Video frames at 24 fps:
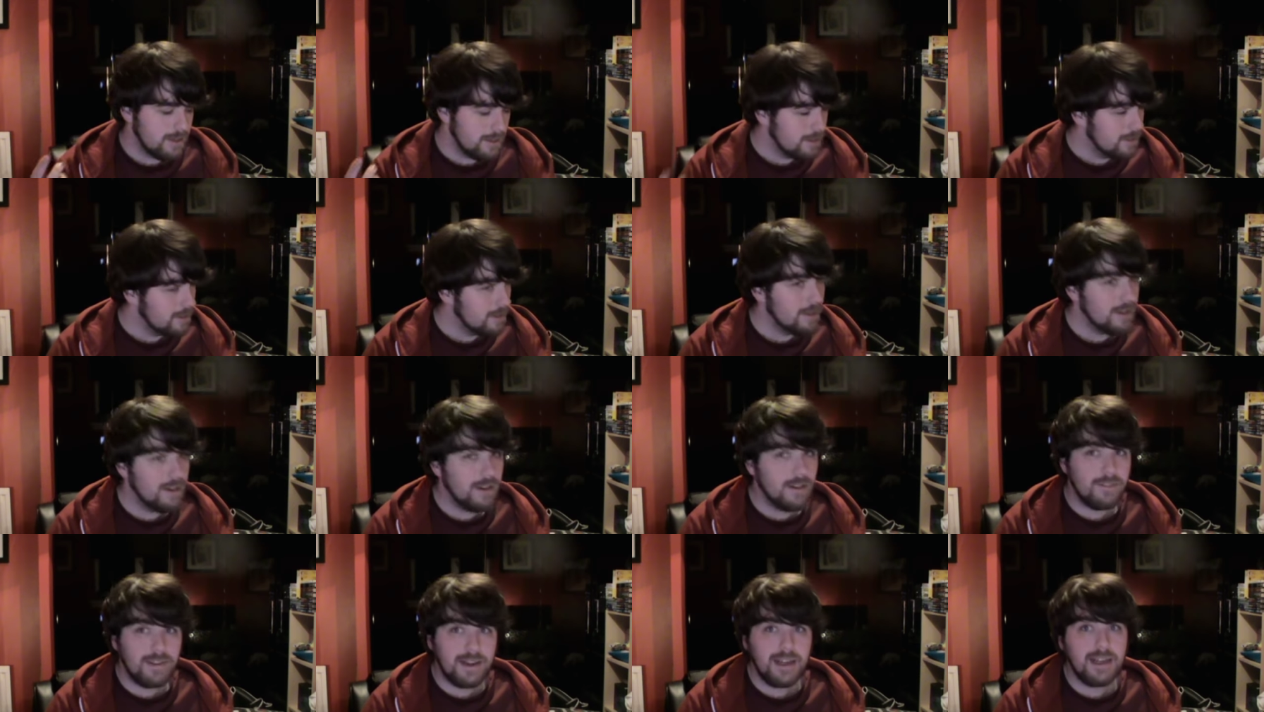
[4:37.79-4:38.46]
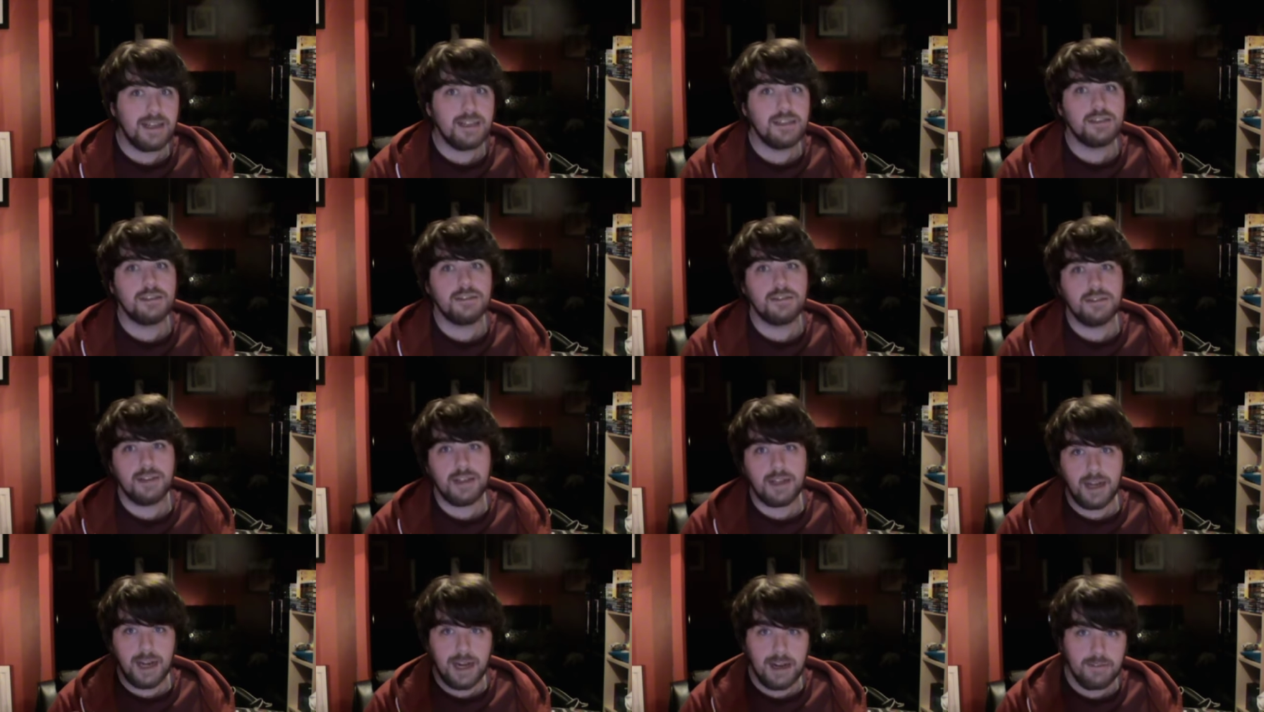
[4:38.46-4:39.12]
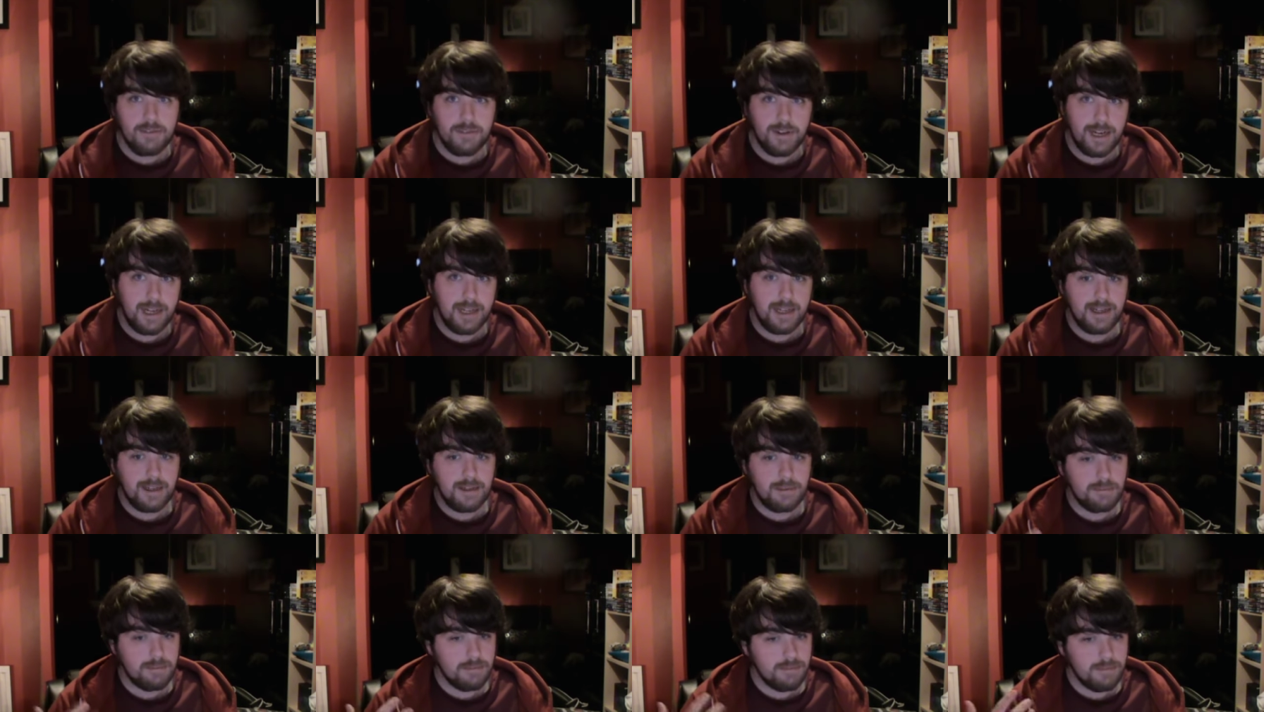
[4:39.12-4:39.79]
The thing is though, like, I've read
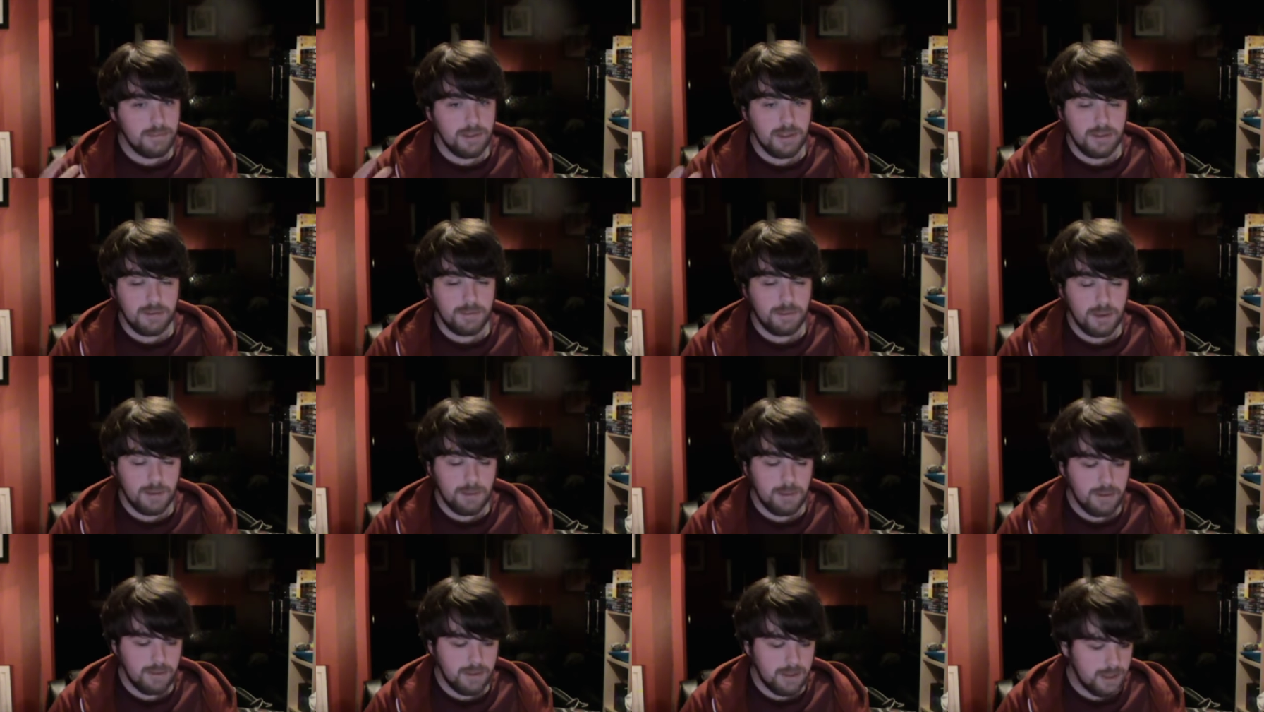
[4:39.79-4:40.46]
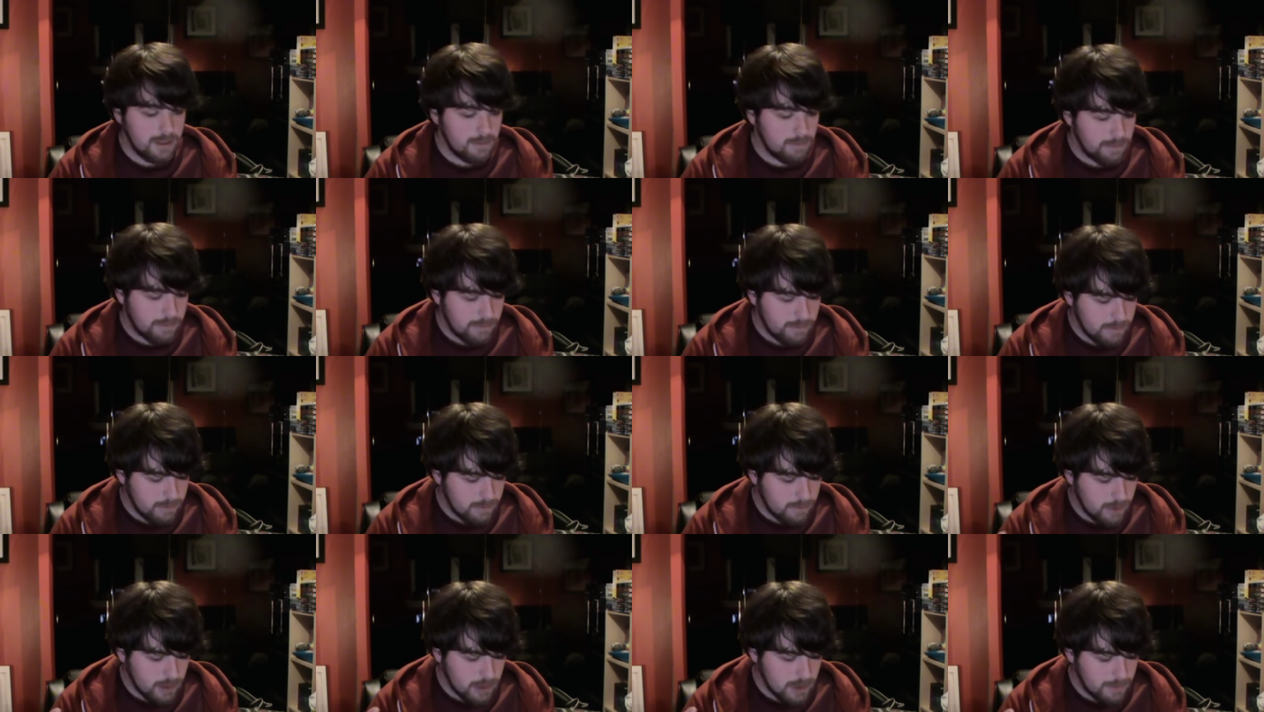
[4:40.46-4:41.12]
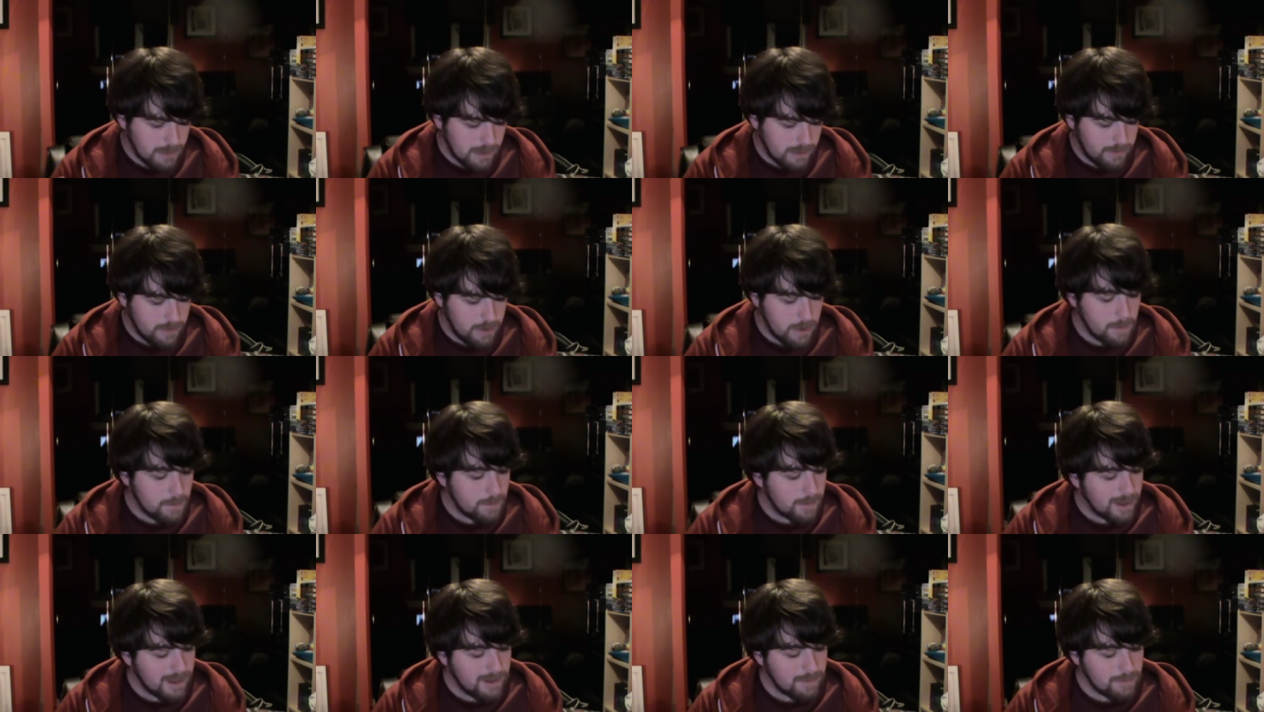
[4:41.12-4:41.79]
it, you've probably watched my
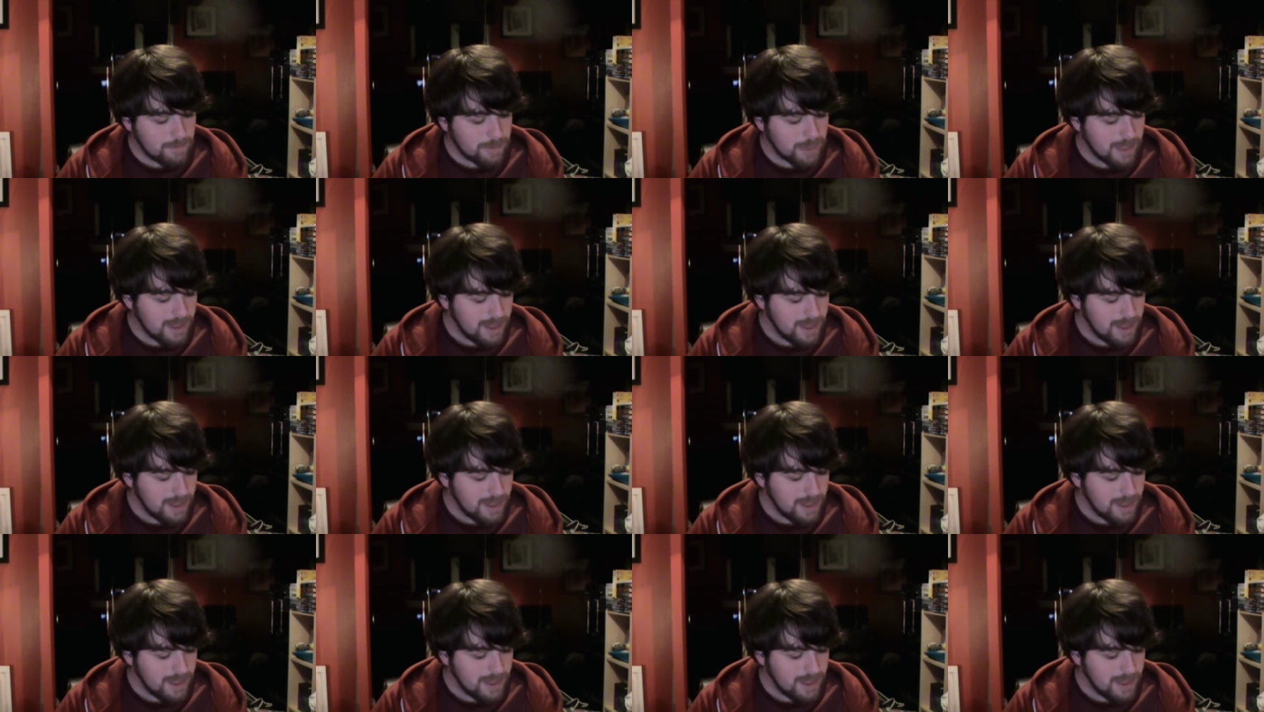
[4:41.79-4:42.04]
review, but